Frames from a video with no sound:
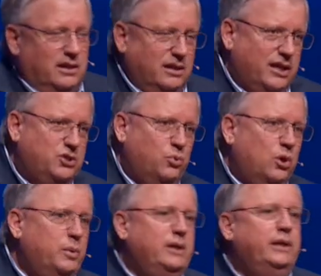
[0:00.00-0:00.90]
That's
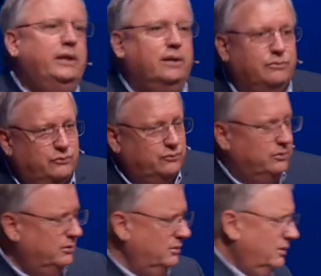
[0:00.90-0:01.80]
where we
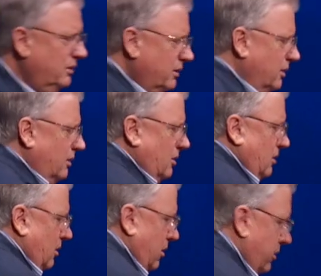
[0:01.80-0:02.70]
live.
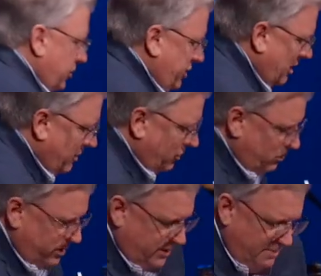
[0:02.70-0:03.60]
Ernest
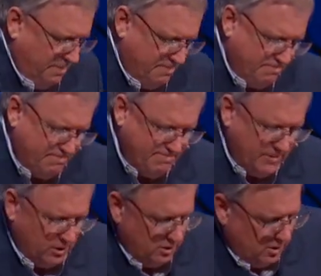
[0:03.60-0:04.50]
Hemingway
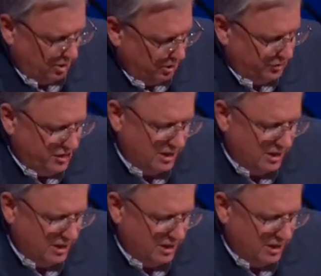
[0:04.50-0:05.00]
Ernest